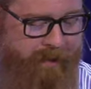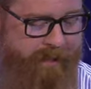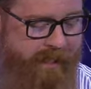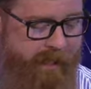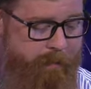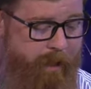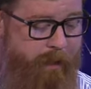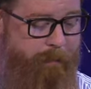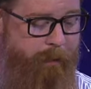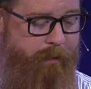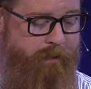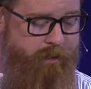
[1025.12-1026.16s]
and see them on the
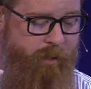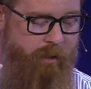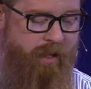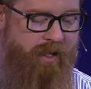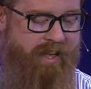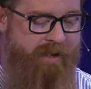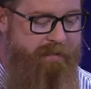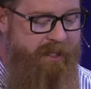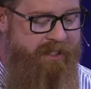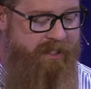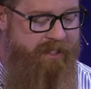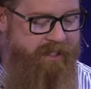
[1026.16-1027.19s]
birth stool, if it
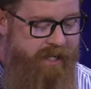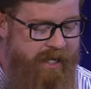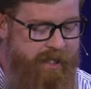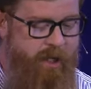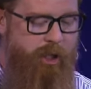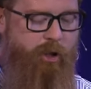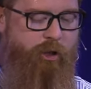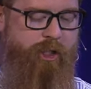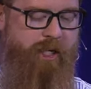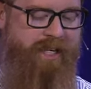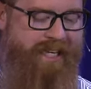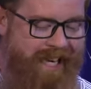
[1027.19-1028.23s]
is a son, you
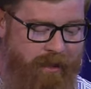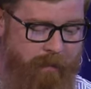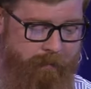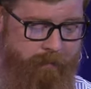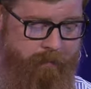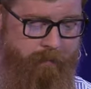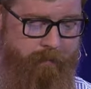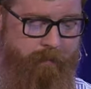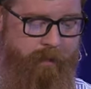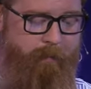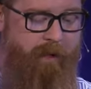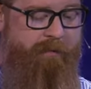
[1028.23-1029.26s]
shall kill him.
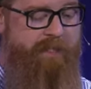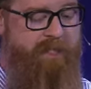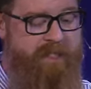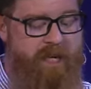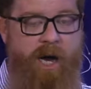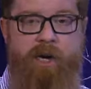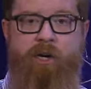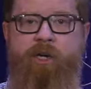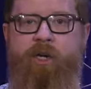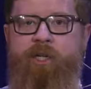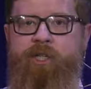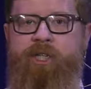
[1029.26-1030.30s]
But if it's a daughter,
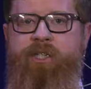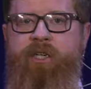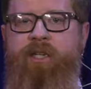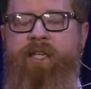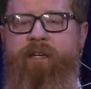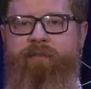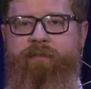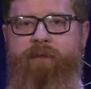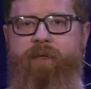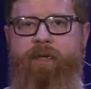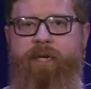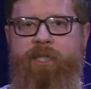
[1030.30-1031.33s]
she shall live.
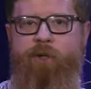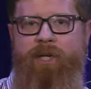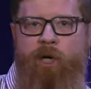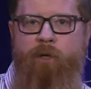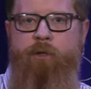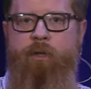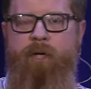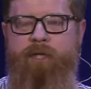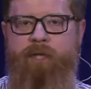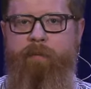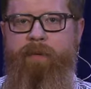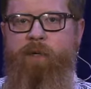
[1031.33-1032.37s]
So he goes to
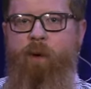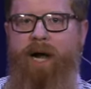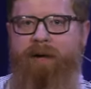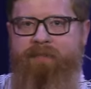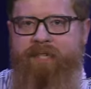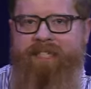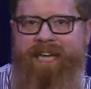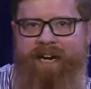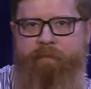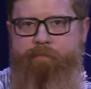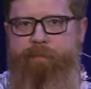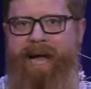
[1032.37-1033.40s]
the midwives in this kind
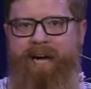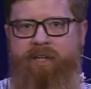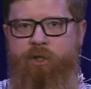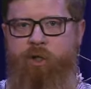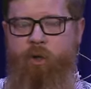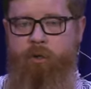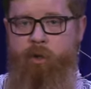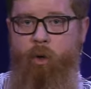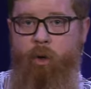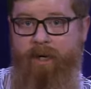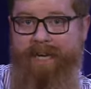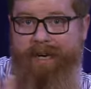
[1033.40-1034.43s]
of back
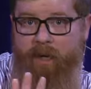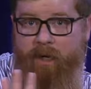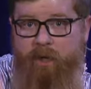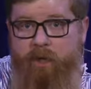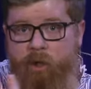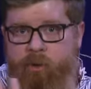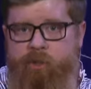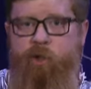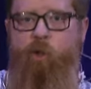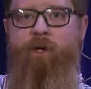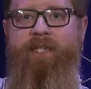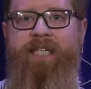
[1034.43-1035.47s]
door, kind of closed
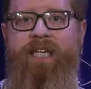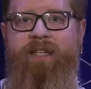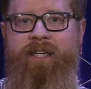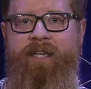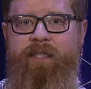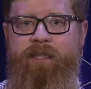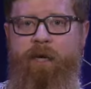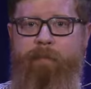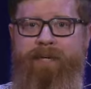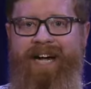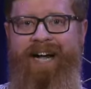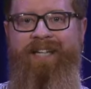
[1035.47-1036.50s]
door dealings
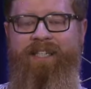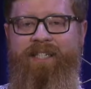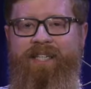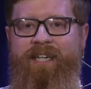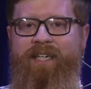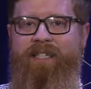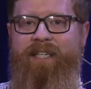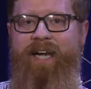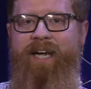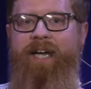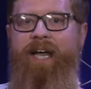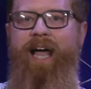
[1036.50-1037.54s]
behind the scenes
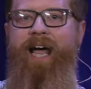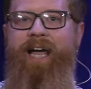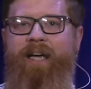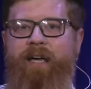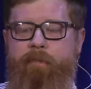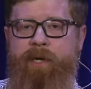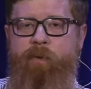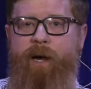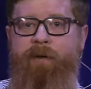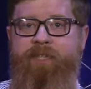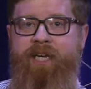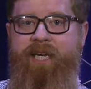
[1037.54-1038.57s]
saying, Hey,
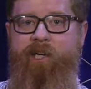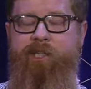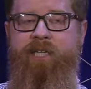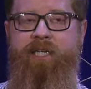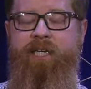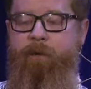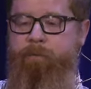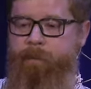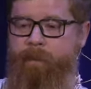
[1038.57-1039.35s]
midwives, here's the deal